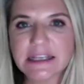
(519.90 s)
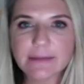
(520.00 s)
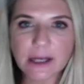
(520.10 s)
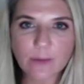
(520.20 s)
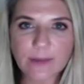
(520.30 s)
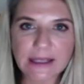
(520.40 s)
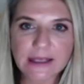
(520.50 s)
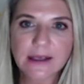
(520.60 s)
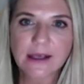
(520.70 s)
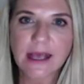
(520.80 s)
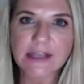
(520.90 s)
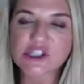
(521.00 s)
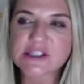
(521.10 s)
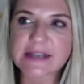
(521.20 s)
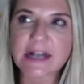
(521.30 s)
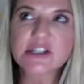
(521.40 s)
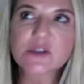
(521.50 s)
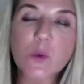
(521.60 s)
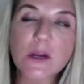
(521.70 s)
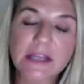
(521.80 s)
email me, and she said, I
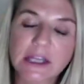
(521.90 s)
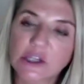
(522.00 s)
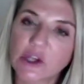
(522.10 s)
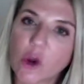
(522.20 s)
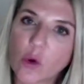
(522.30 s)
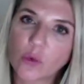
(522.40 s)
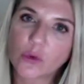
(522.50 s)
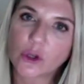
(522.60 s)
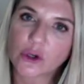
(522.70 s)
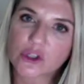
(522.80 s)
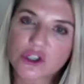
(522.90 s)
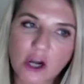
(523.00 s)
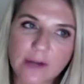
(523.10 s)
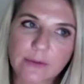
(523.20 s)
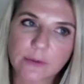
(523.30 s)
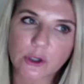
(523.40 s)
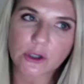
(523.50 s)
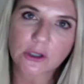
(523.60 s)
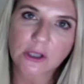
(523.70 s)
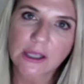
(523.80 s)
just want to let you know that your astronomy
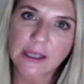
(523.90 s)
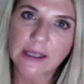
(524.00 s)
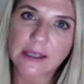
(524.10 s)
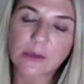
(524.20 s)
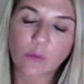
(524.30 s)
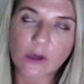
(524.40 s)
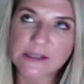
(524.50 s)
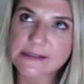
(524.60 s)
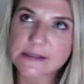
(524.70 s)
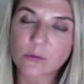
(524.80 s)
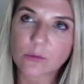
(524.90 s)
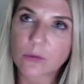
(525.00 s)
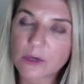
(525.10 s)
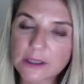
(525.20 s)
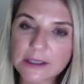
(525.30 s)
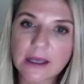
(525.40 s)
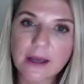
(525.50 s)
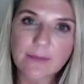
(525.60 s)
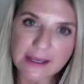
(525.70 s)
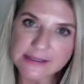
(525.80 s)
book was really
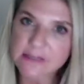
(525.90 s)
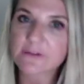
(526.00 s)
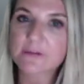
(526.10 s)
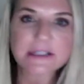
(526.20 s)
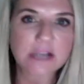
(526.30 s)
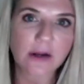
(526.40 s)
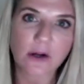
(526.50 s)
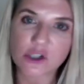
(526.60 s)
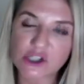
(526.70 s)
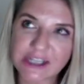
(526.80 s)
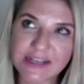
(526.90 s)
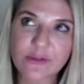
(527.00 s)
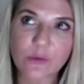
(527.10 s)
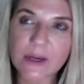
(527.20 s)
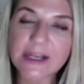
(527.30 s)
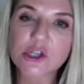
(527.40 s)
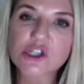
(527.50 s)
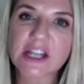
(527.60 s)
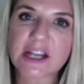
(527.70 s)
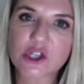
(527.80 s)
amazing for my daughter. 3
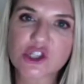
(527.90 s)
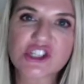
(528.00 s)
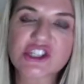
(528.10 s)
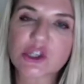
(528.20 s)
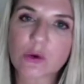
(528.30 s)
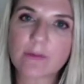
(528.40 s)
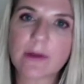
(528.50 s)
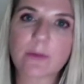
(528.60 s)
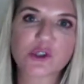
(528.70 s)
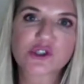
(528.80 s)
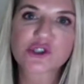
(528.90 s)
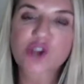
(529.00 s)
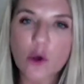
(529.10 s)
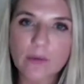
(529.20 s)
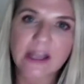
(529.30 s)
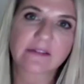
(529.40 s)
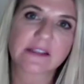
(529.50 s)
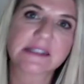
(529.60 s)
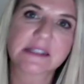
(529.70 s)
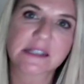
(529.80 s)
years later, she still remembers so many
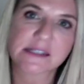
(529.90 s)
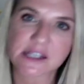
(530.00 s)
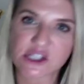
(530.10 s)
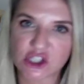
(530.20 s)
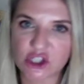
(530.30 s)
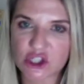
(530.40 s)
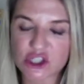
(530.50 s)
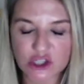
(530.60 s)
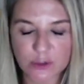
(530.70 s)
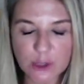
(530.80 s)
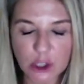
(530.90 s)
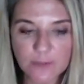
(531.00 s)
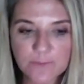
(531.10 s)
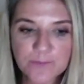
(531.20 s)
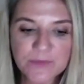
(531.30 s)
of the details that she learned in your book.